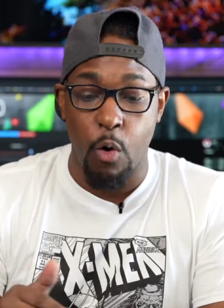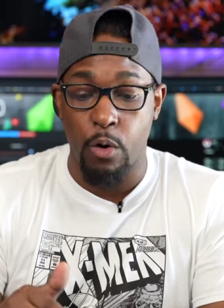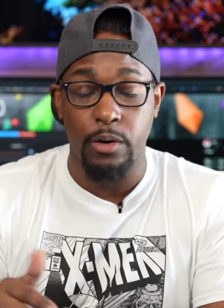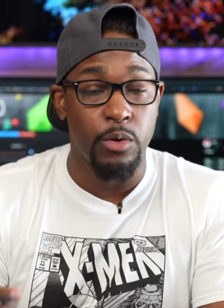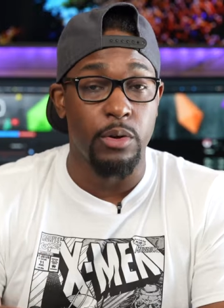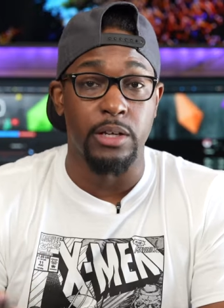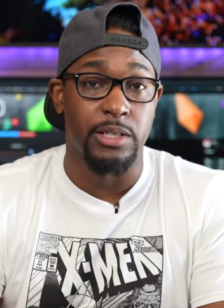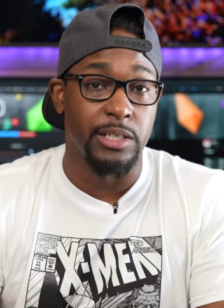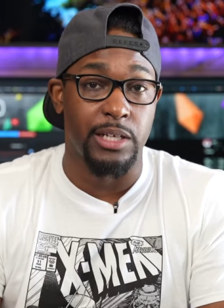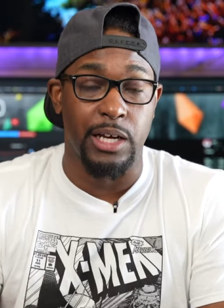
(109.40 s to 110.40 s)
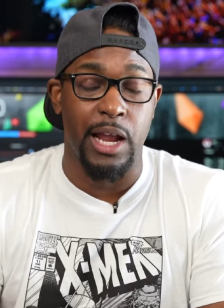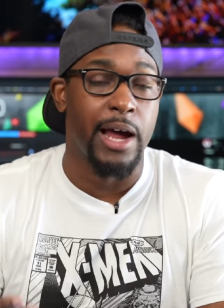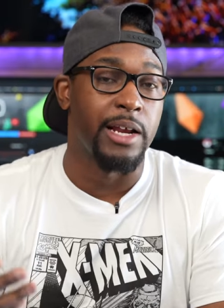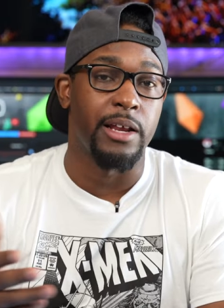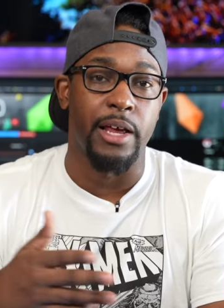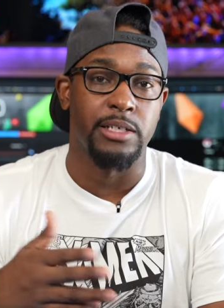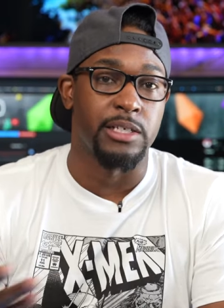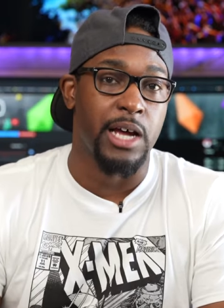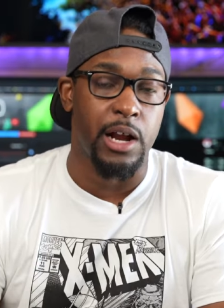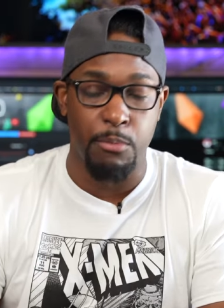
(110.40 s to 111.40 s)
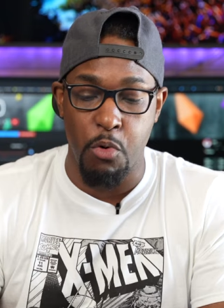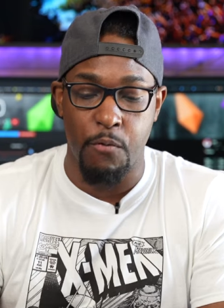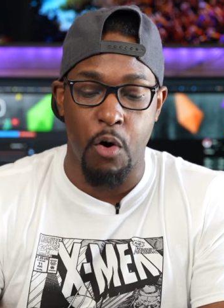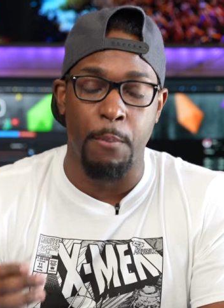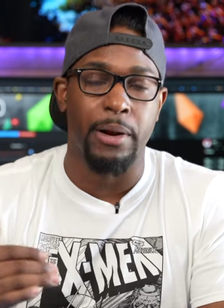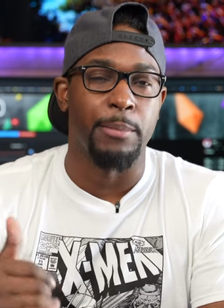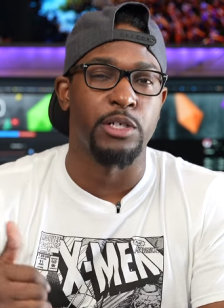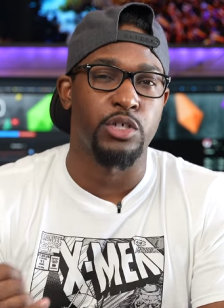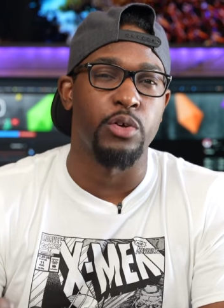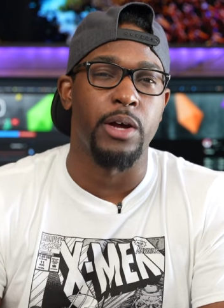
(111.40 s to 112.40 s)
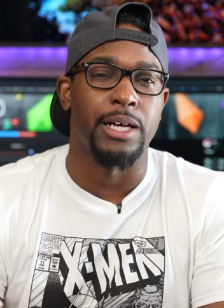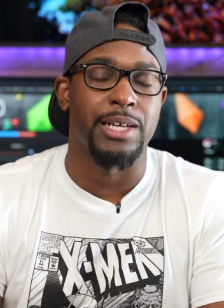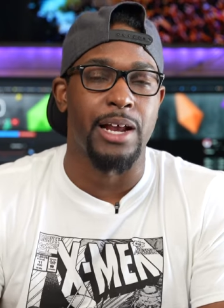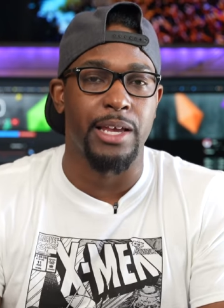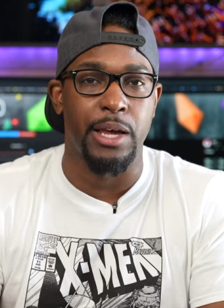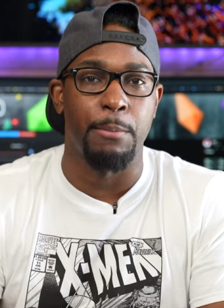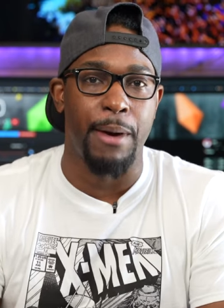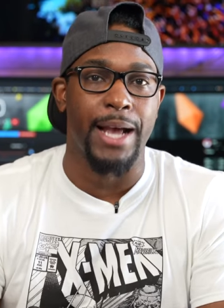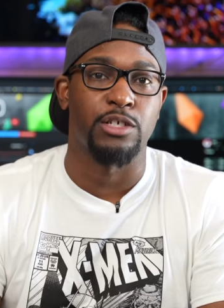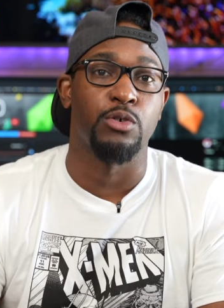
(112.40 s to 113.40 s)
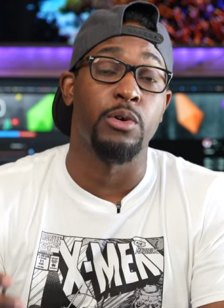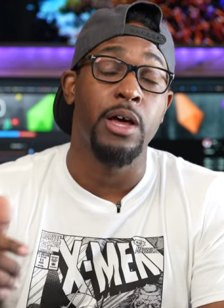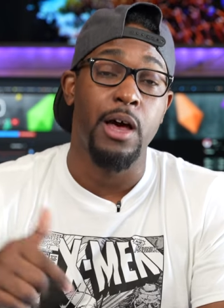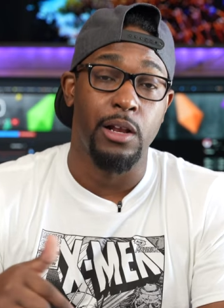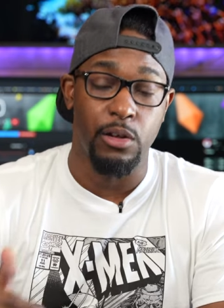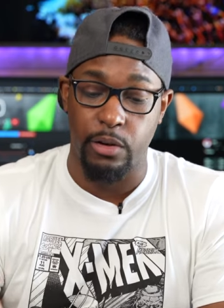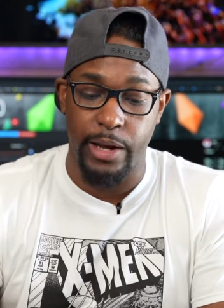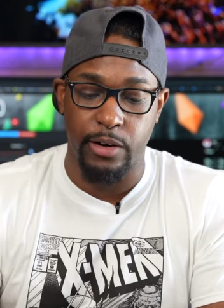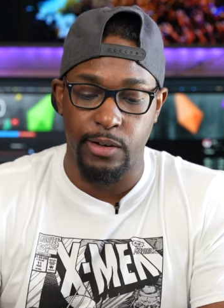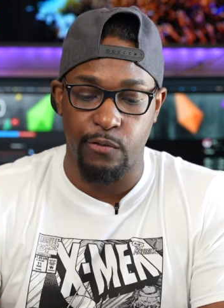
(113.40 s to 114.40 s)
or you can just decline it and just kind of move on but I'm going to show you guys how to get back to it a little later in this